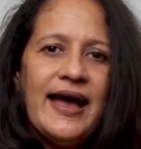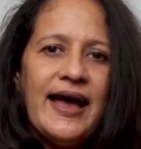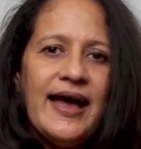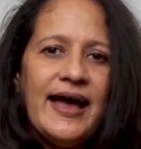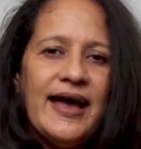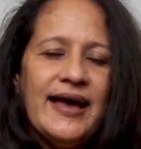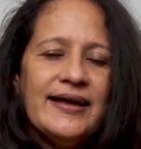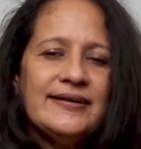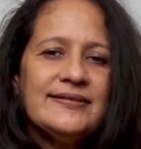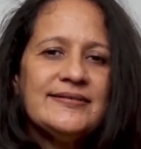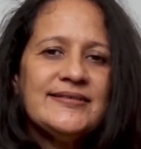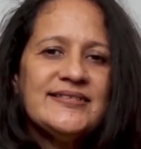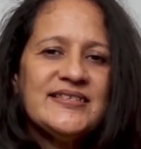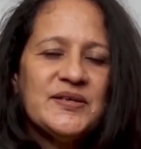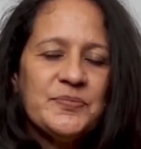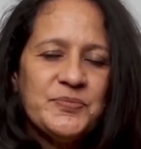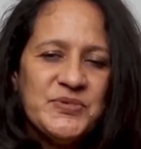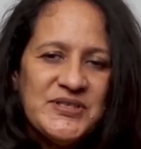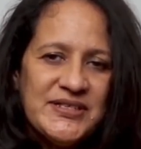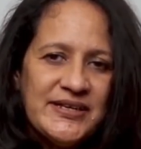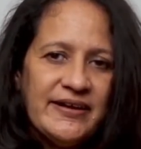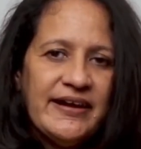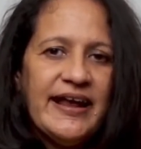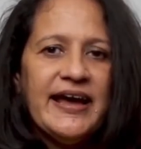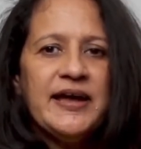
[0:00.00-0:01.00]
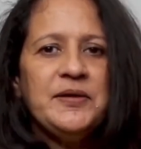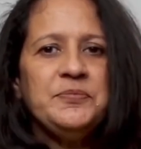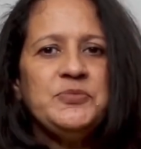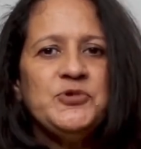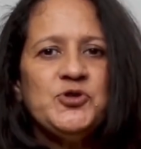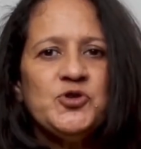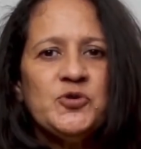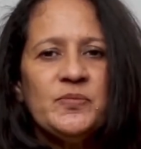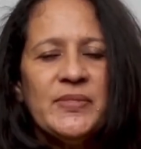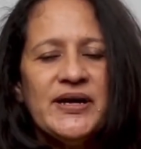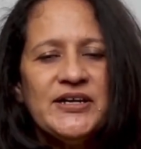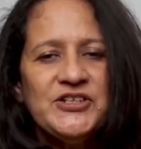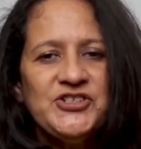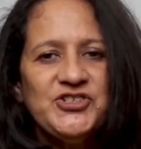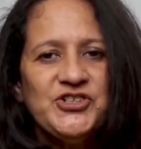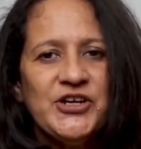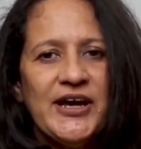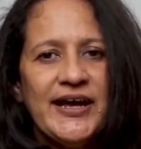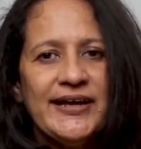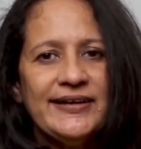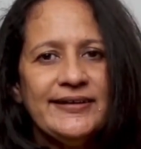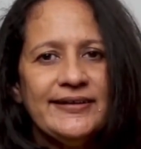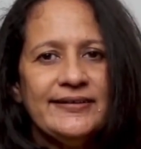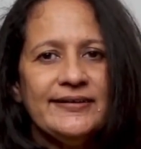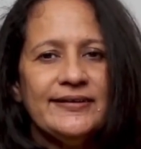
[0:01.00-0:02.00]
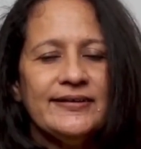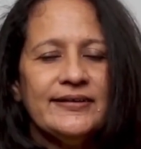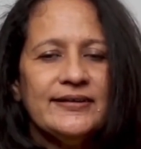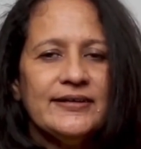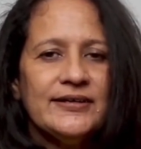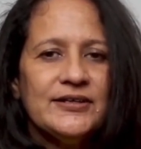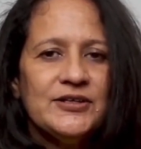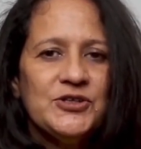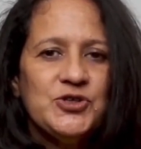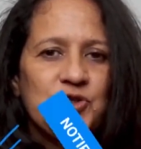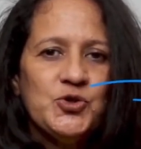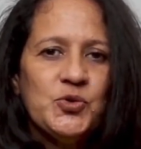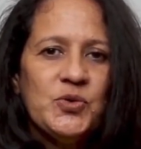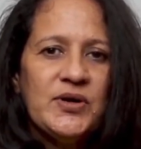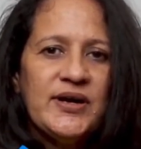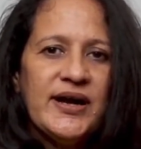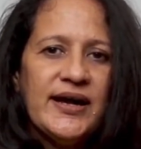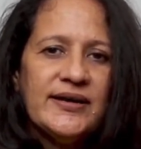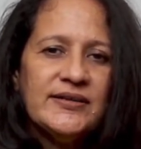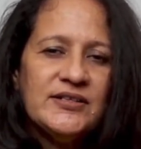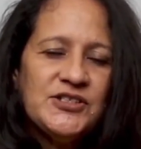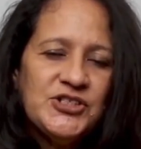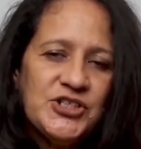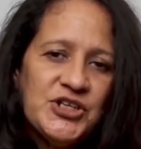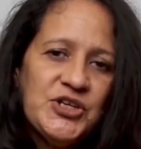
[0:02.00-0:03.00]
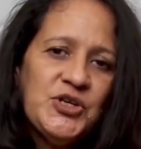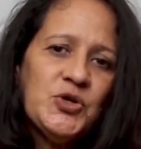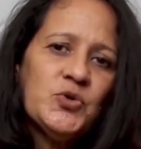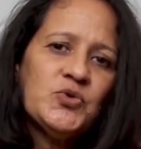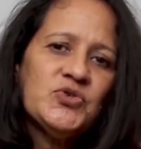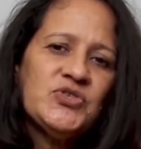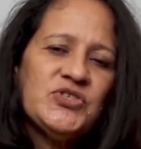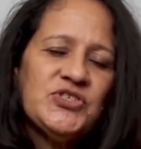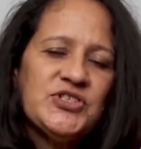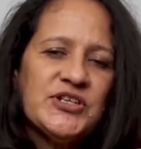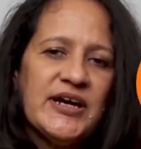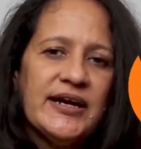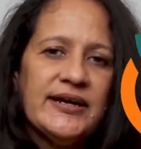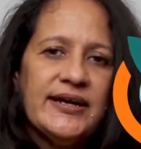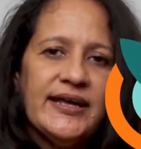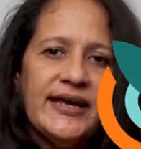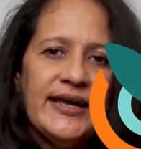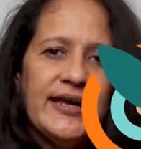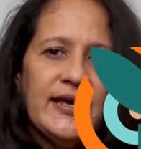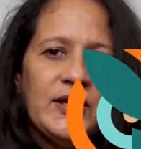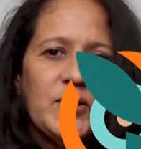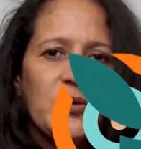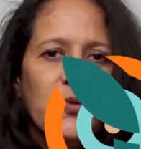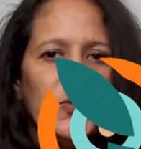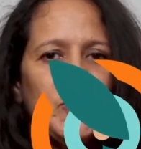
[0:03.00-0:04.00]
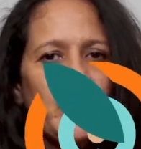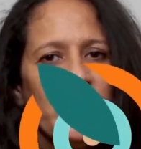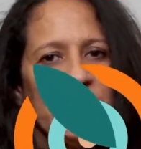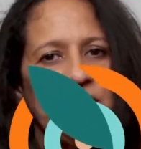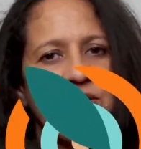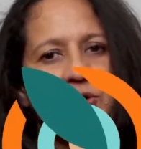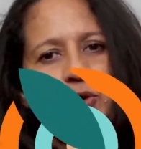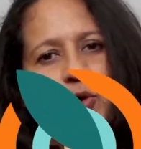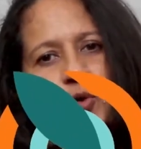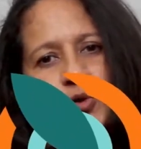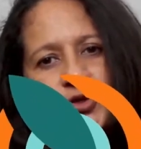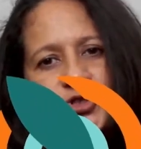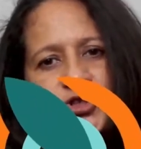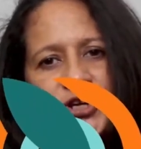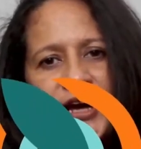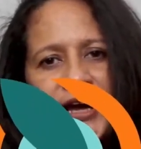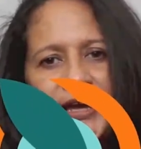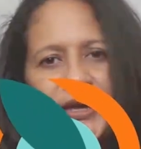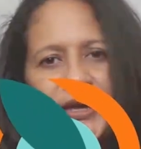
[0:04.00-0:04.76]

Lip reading: and subscribe to my channel to continue studying with Coach